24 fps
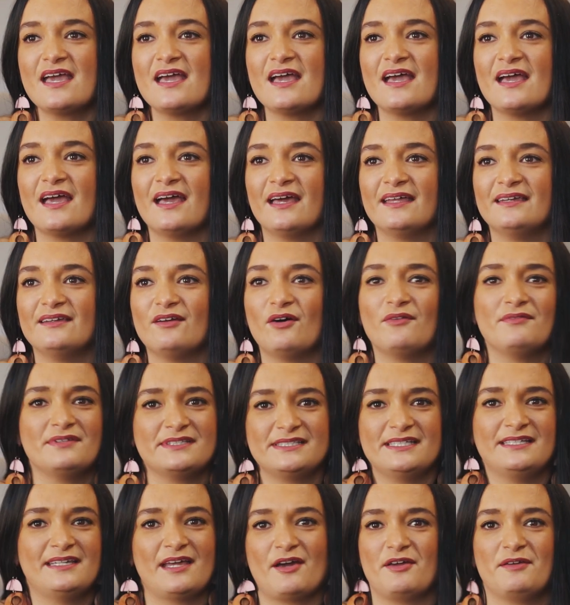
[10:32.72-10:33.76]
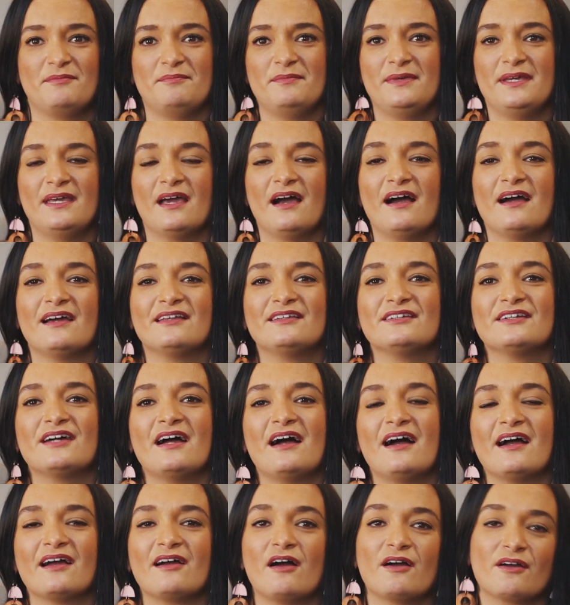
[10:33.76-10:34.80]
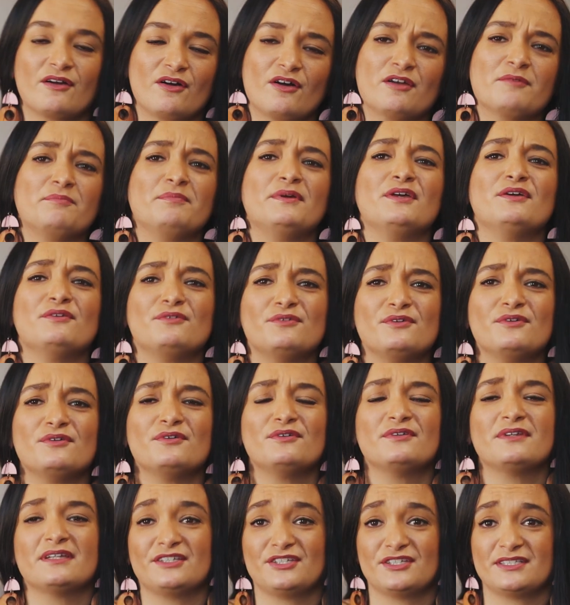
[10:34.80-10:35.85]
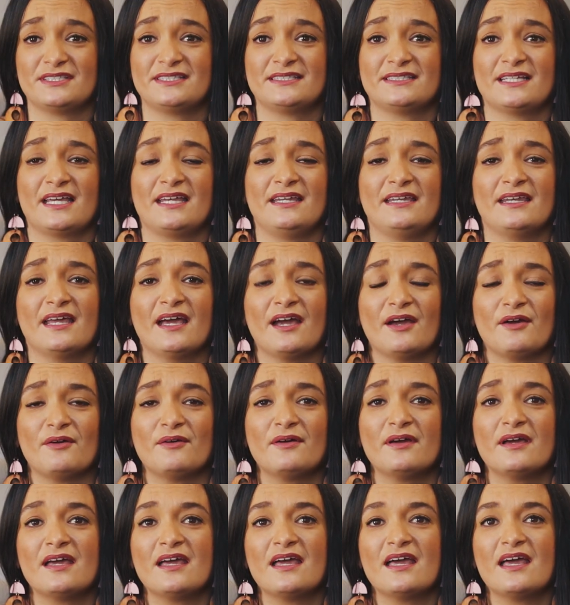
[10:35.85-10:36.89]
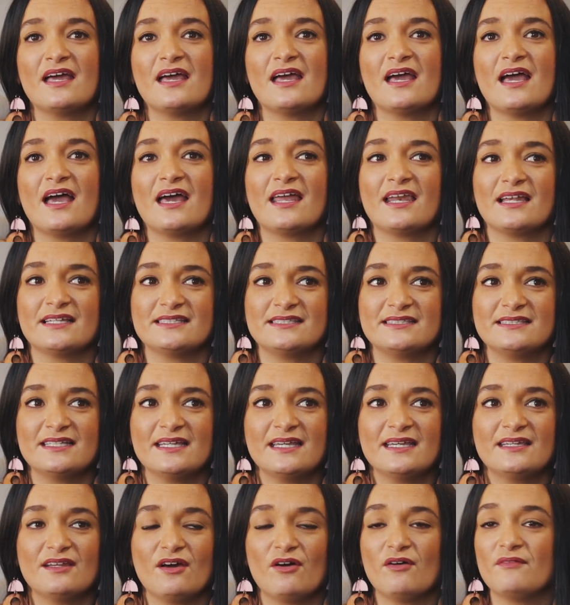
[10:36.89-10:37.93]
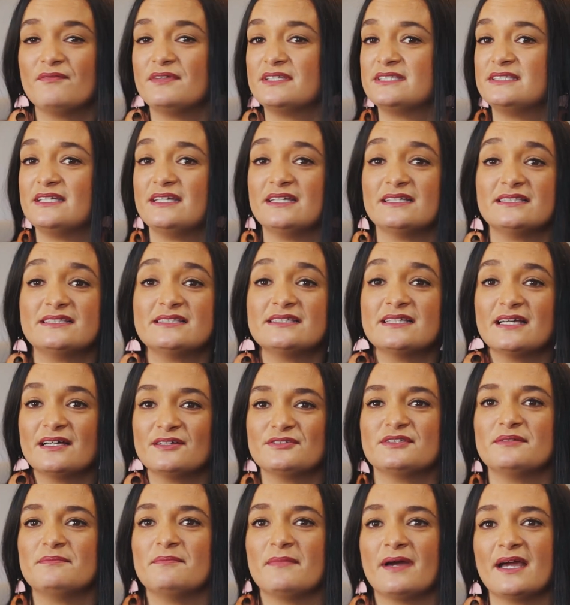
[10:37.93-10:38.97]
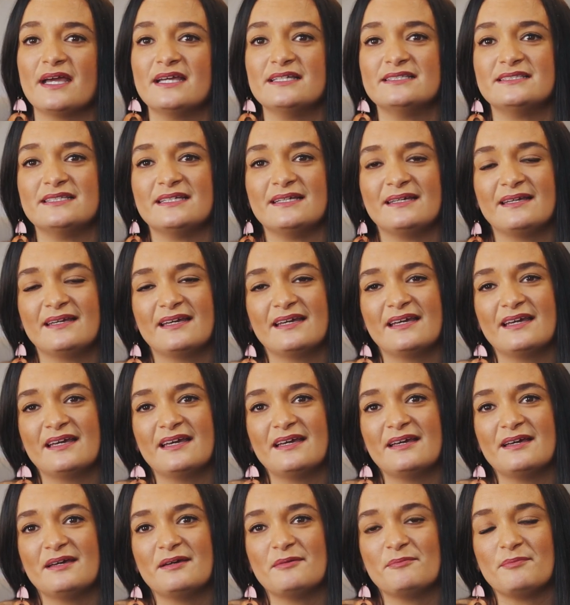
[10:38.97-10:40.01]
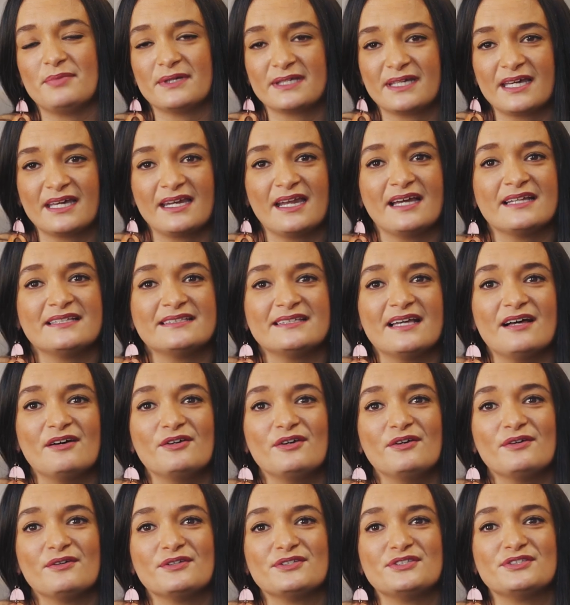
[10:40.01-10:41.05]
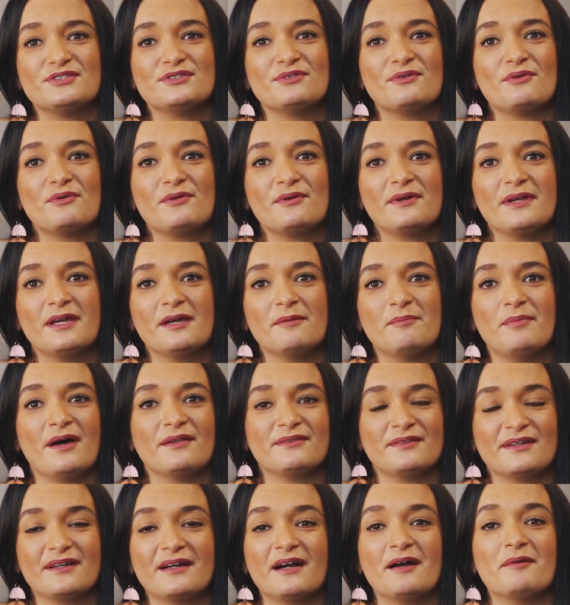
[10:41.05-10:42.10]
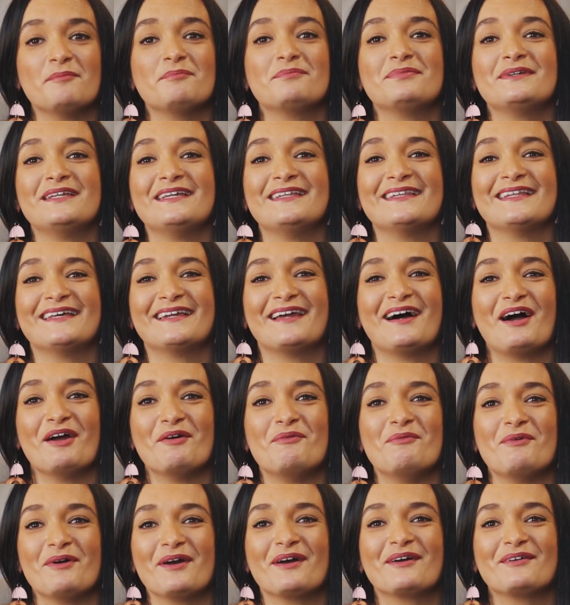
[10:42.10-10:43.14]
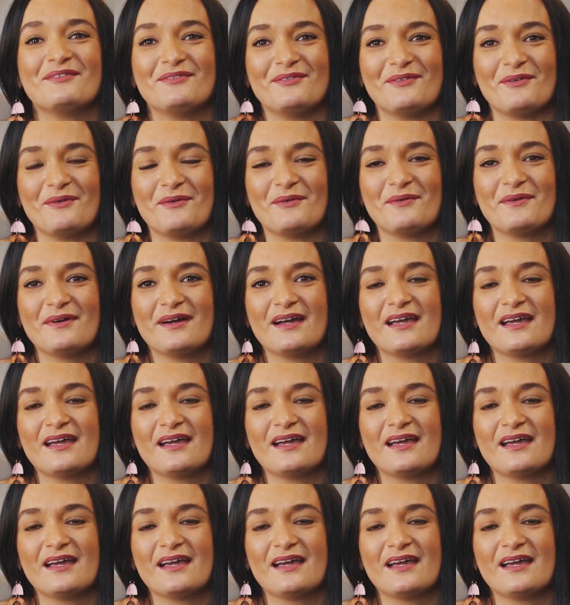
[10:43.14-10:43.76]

And obviously, knowing me, I can't be rude and just say no. And I said, obviously, it sounds amazing, but can I tell you a story about the company that I work for?